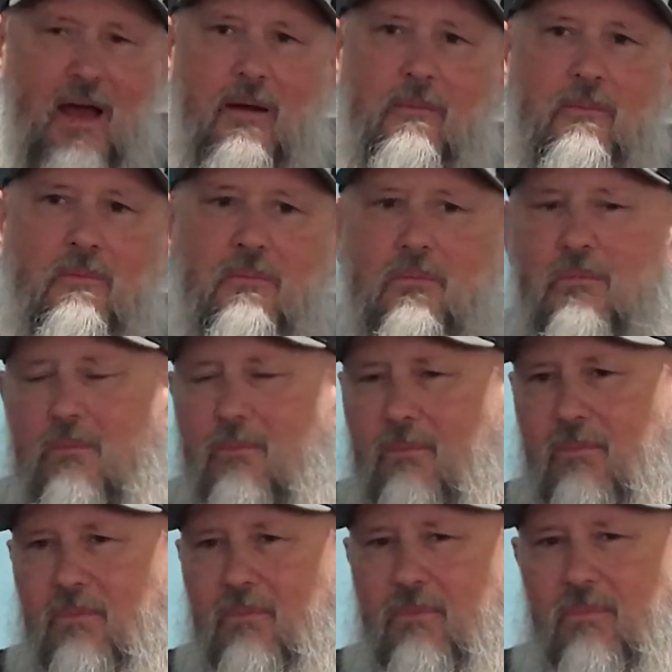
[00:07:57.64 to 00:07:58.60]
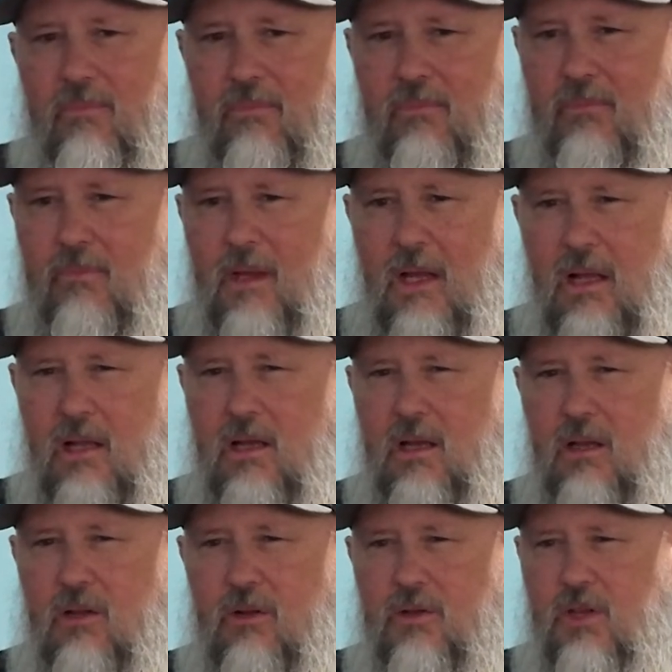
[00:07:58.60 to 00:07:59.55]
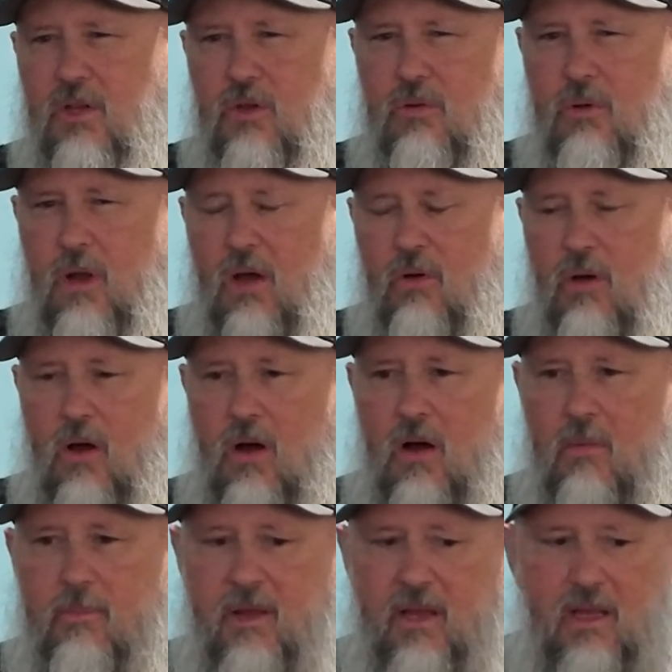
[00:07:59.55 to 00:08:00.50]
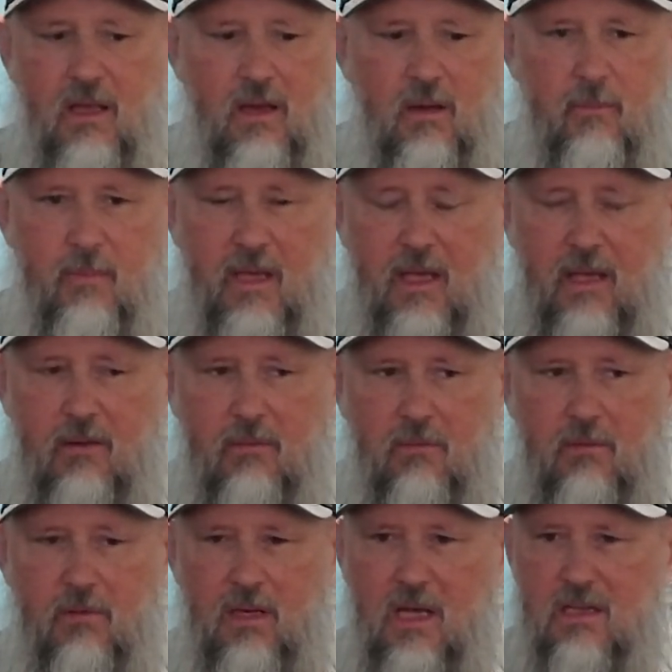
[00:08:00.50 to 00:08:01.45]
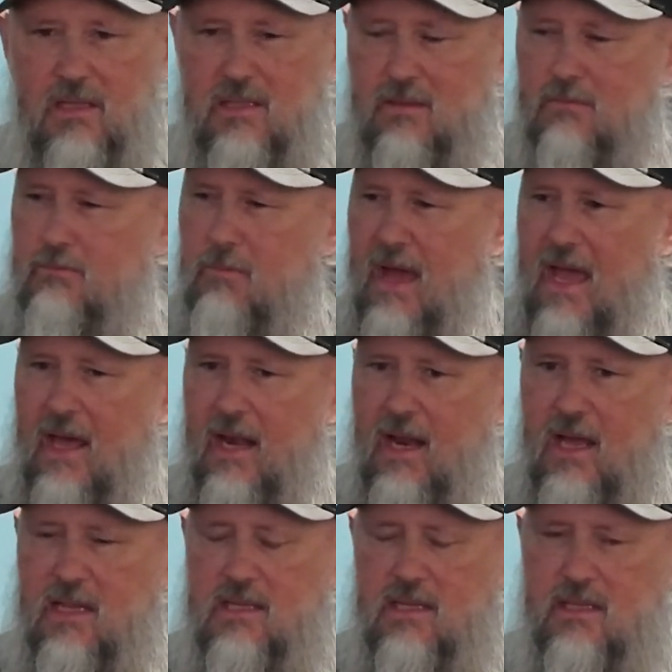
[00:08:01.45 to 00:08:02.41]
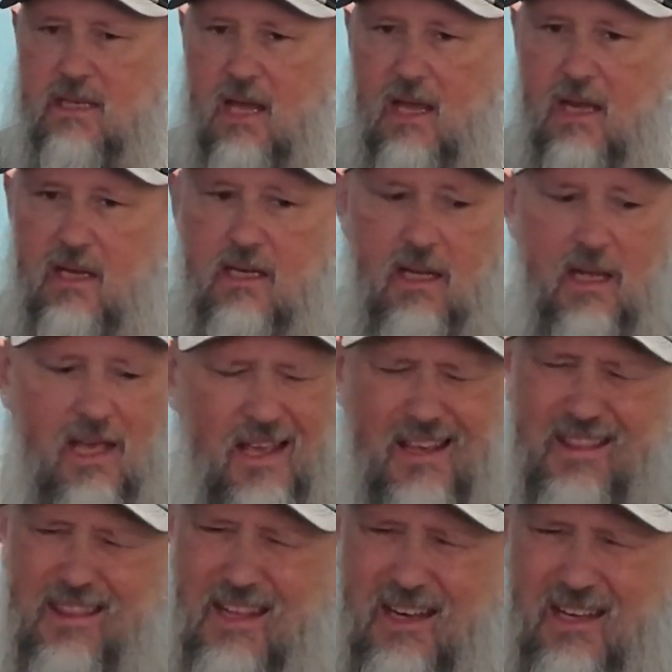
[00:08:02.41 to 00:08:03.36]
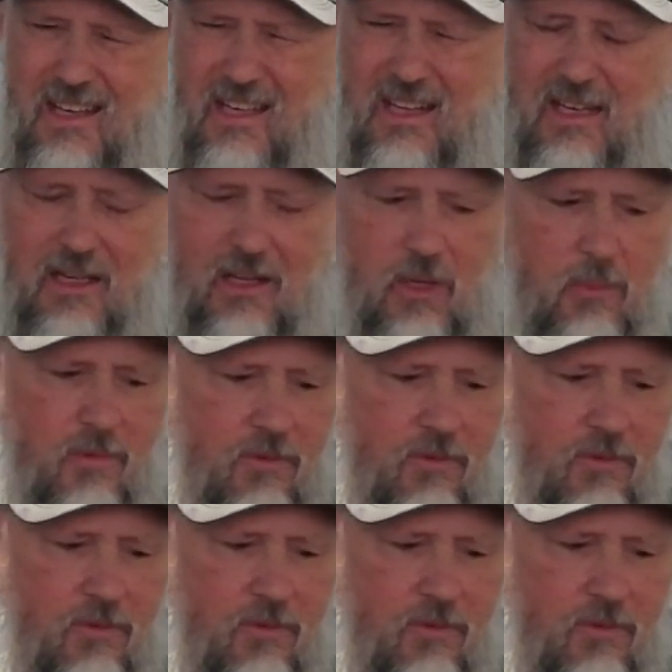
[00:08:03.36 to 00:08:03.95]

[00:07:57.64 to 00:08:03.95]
I'm a little too low RPM, it does some bad hesitating that it didn't do